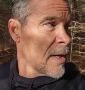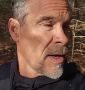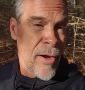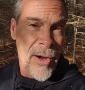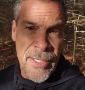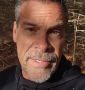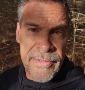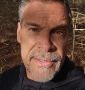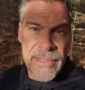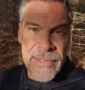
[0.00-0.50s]

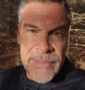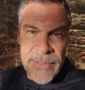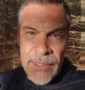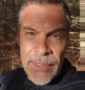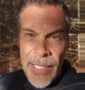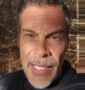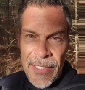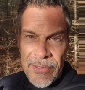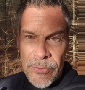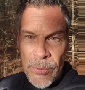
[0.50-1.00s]
All right, this is
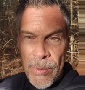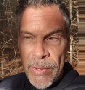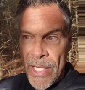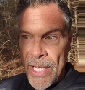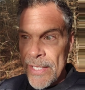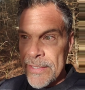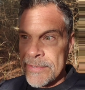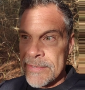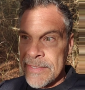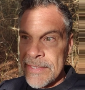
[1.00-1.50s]
the last one,
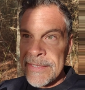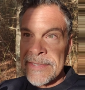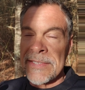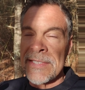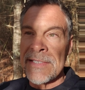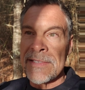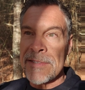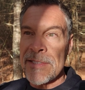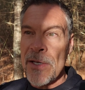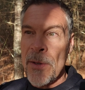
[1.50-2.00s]
guys.
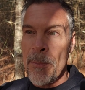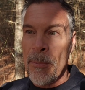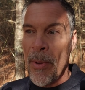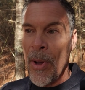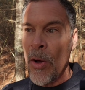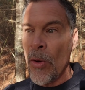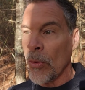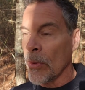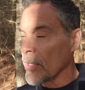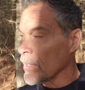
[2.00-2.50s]
This is a
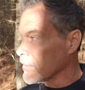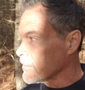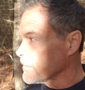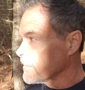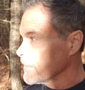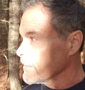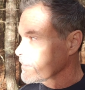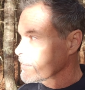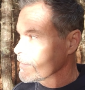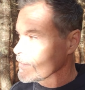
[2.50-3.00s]
bonus.
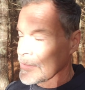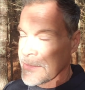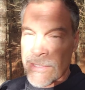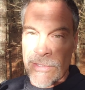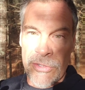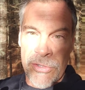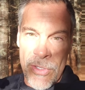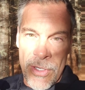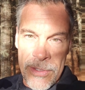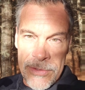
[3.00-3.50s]
This is
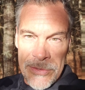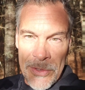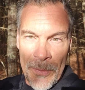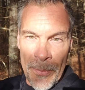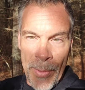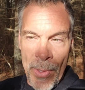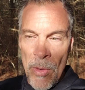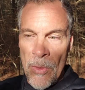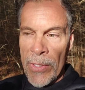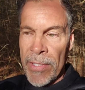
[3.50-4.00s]
the
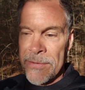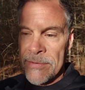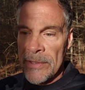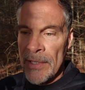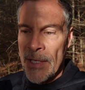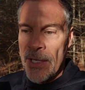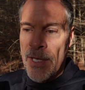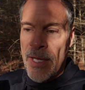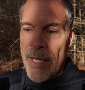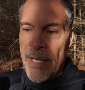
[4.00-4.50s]
Shanzo bonus.
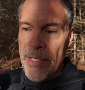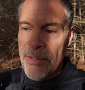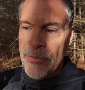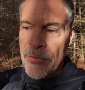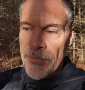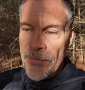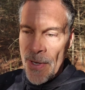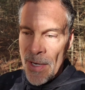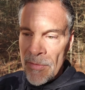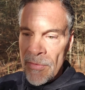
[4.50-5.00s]

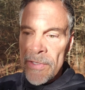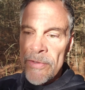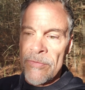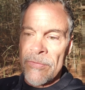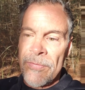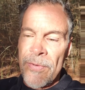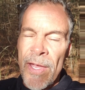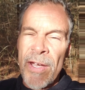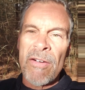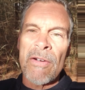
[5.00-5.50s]
It's very,
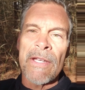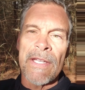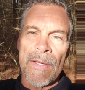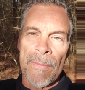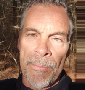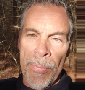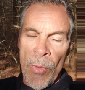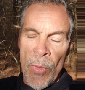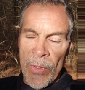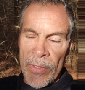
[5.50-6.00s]
very
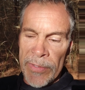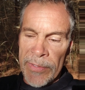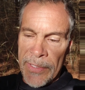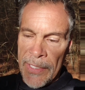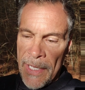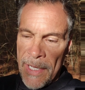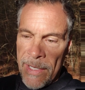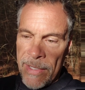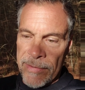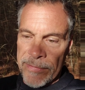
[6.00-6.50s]
important,
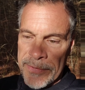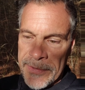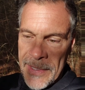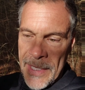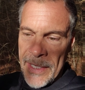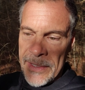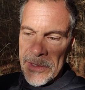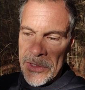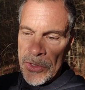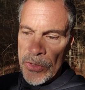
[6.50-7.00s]
guys,
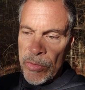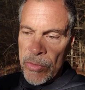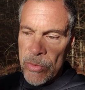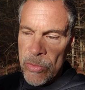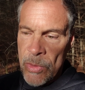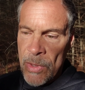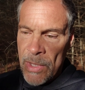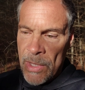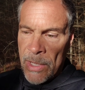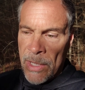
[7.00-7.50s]
that you
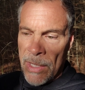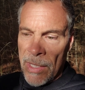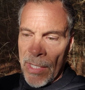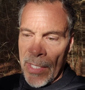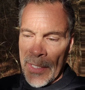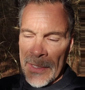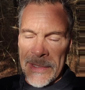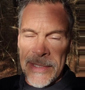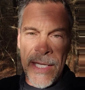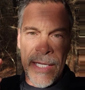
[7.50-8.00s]

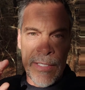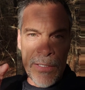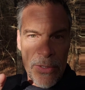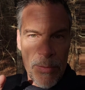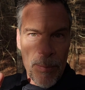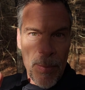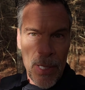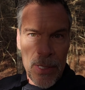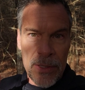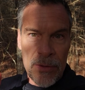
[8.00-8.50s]
uh, get
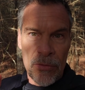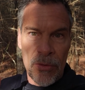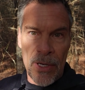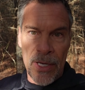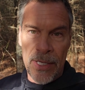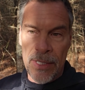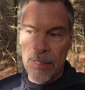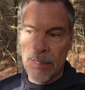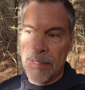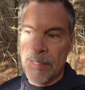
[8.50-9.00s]
your money
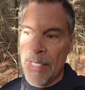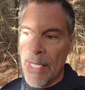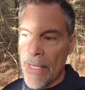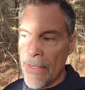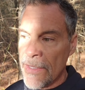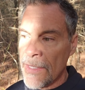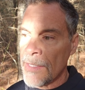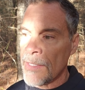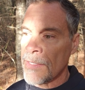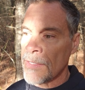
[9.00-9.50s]
right.
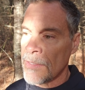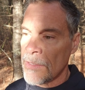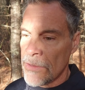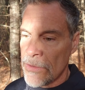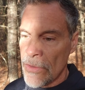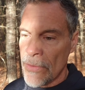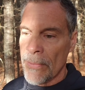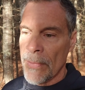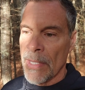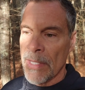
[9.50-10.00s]
Getting
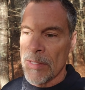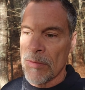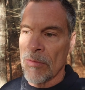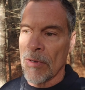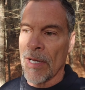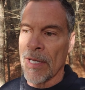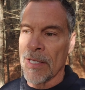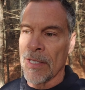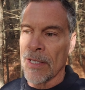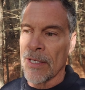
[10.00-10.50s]
your money
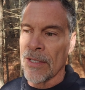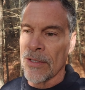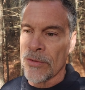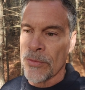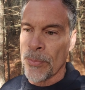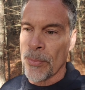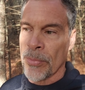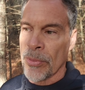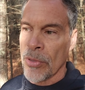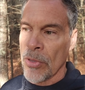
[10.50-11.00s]
right
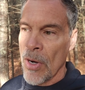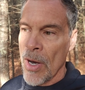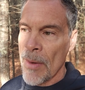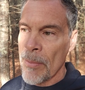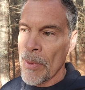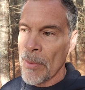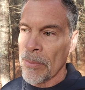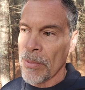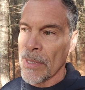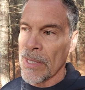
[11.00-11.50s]
is
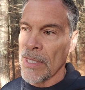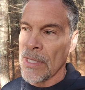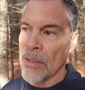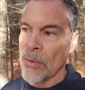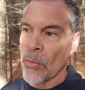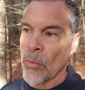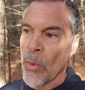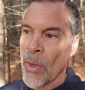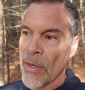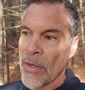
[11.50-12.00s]
probably
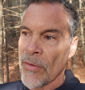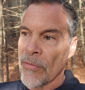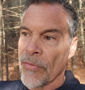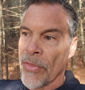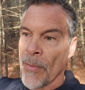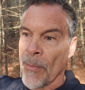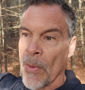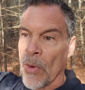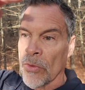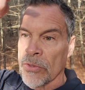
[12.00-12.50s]
one
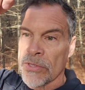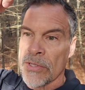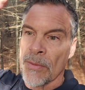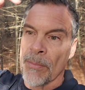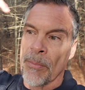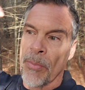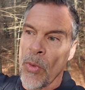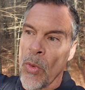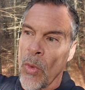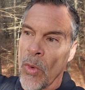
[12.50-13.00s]
of the most
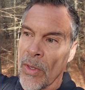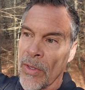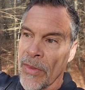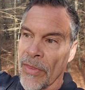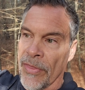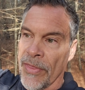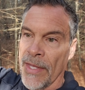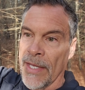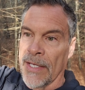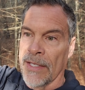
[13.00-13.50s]

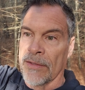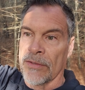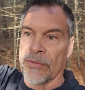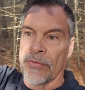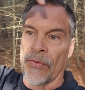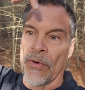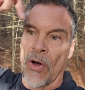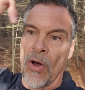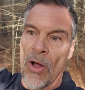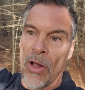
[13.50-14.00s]
important things
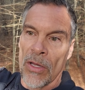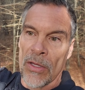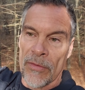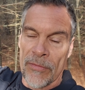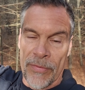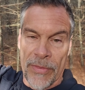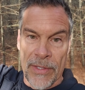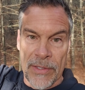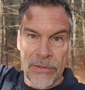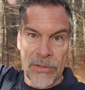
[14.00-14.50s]
for all
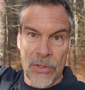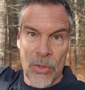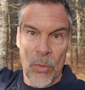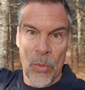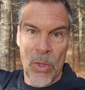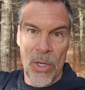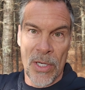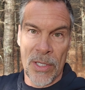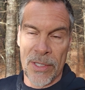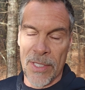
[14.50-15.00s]
of this to
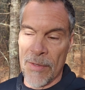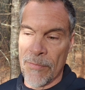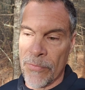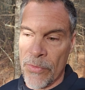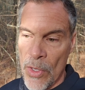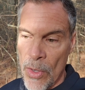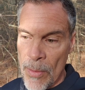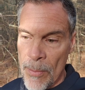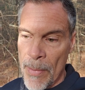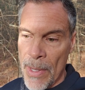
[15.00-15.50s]
work.
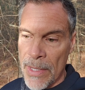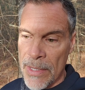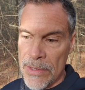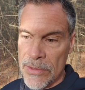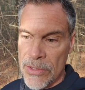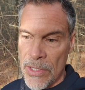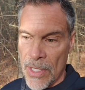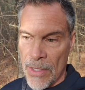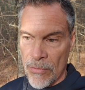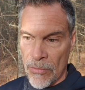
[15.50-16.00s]
If your
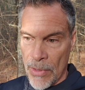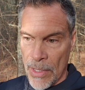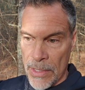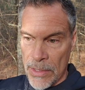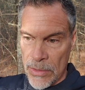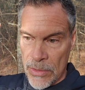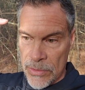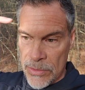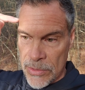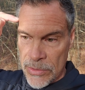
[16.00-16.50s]
money's not right,
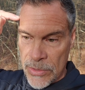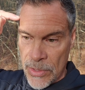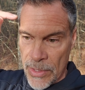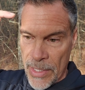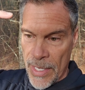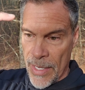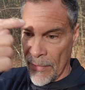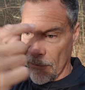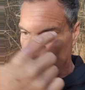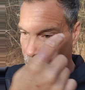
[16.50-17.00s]
you're just
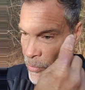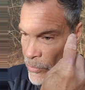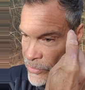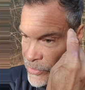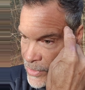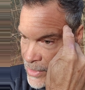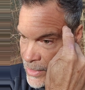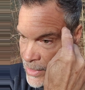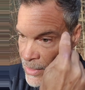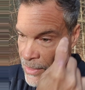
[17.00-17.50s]
going to have
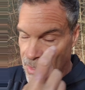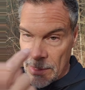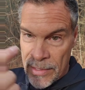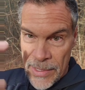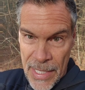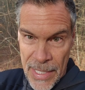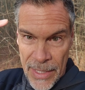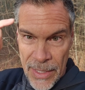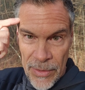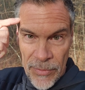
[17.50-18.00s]
those
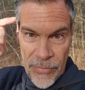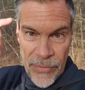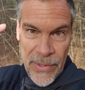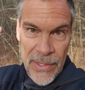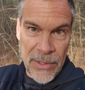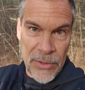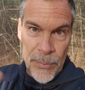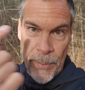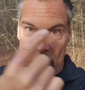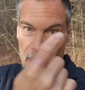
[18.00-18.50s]
negative
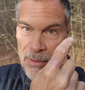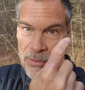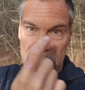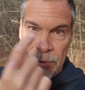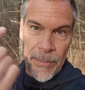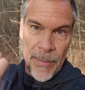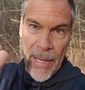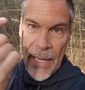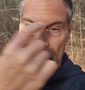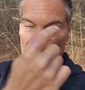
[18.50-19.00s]
things
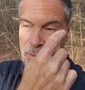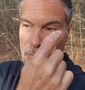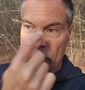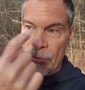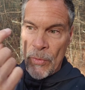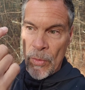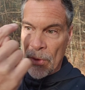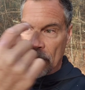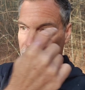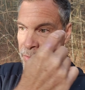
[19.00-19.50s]
bouncing back and
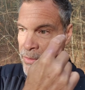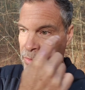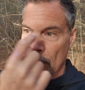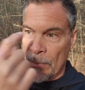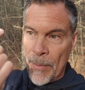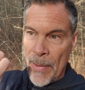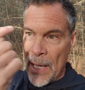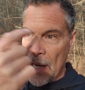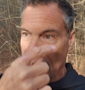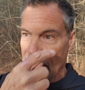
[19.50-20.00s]
forth in
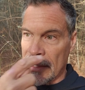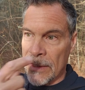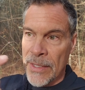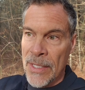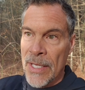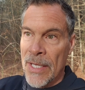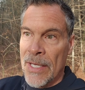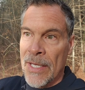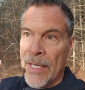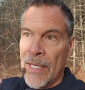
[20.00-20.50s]
your
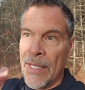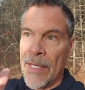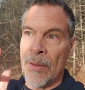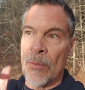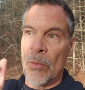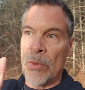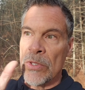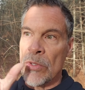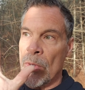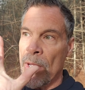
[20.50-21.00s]
mind.
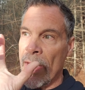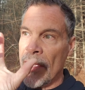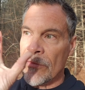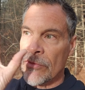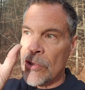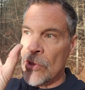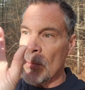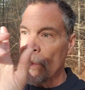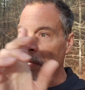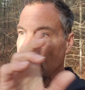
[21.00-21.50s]
And when you
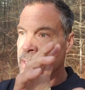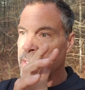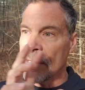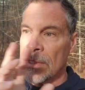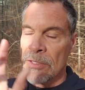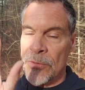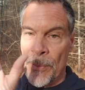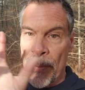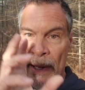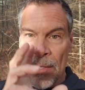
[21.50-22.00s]
have too many
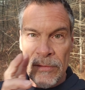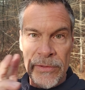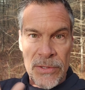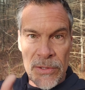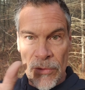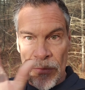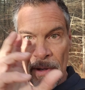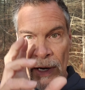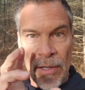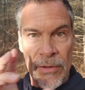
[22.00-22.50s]
things
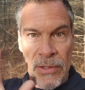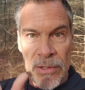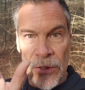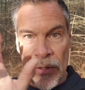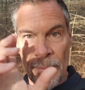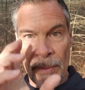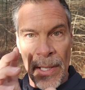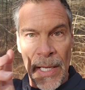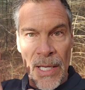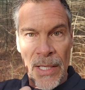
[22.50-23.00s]
bouncing around in
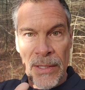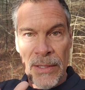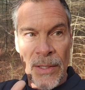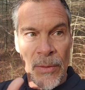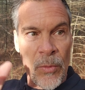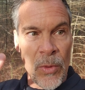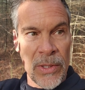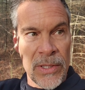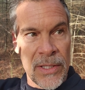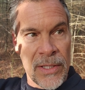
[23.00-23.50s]
your mind,
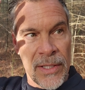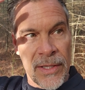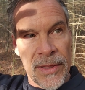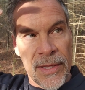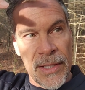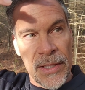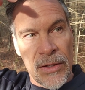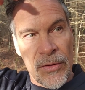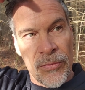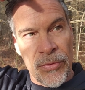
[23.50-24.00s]
I want you to
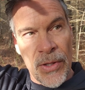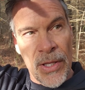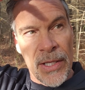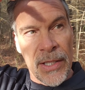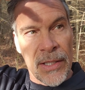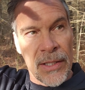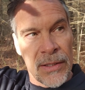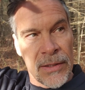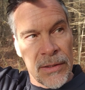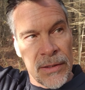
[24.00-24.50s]
think of
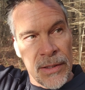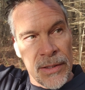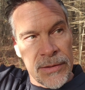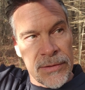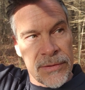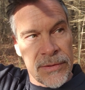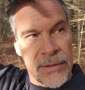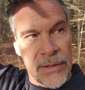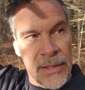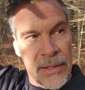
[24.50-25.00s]
like,
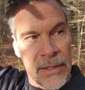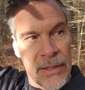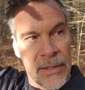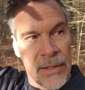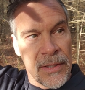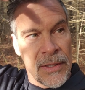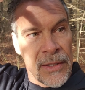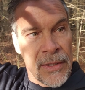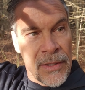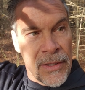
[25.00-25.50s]
let's see,
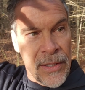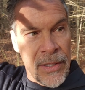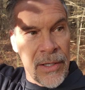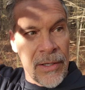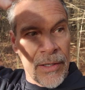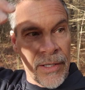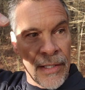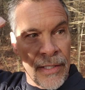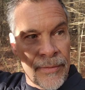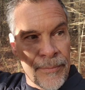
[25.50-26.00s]

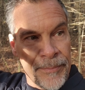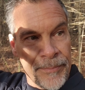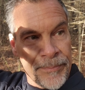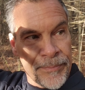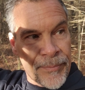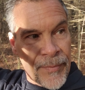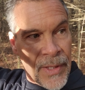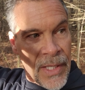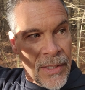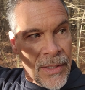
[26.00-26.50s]
all right,
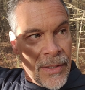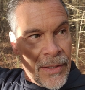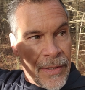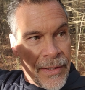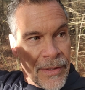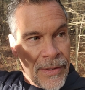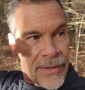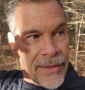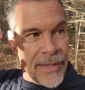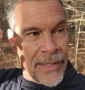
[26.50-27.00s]

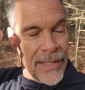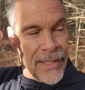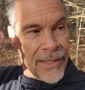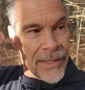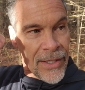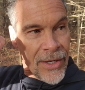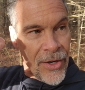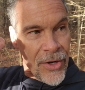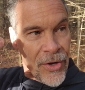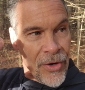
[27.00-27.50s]

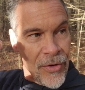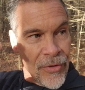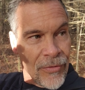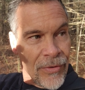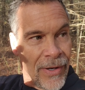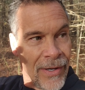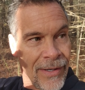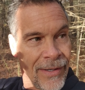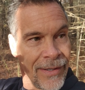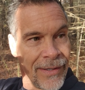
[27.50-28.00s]
think of
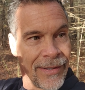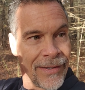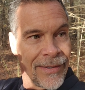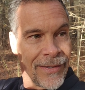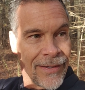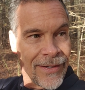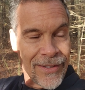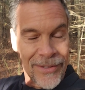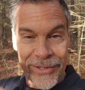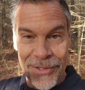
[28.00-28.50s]

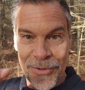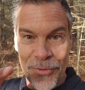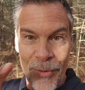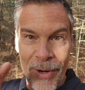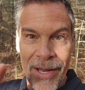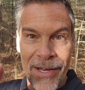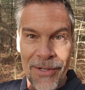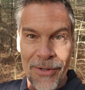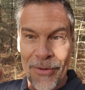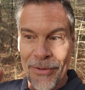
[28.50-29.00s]
a
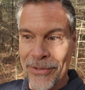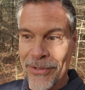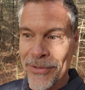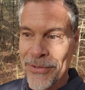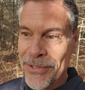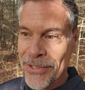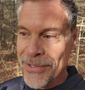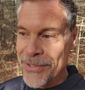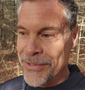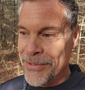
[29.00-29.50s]
strainer and you
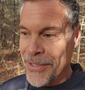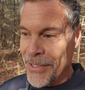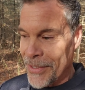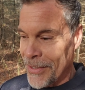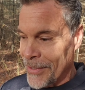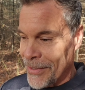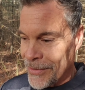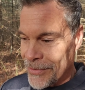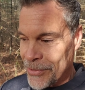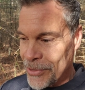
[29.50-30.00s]
just
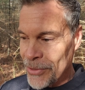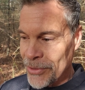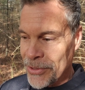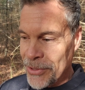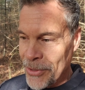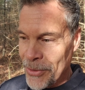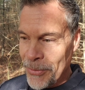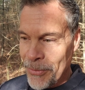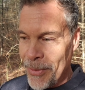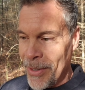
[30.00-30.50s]

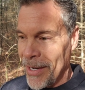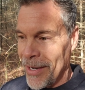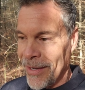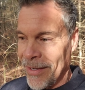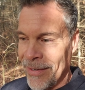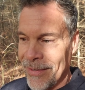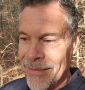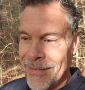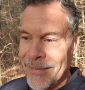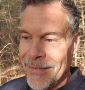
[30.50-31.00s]
took your
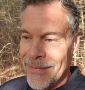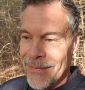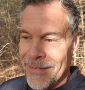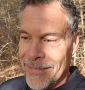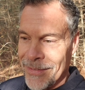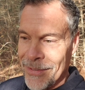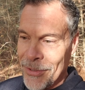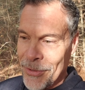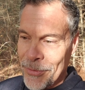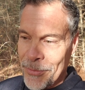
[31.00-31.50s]
uh,
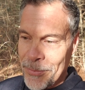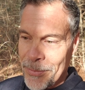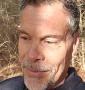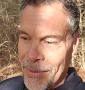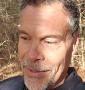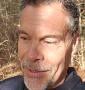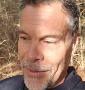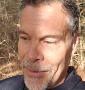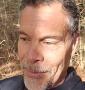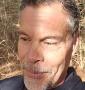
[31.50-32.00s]
your
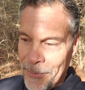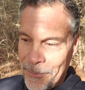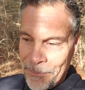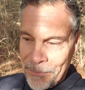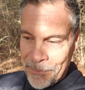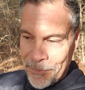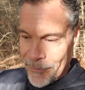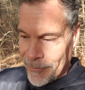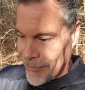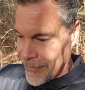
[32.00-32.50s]
um,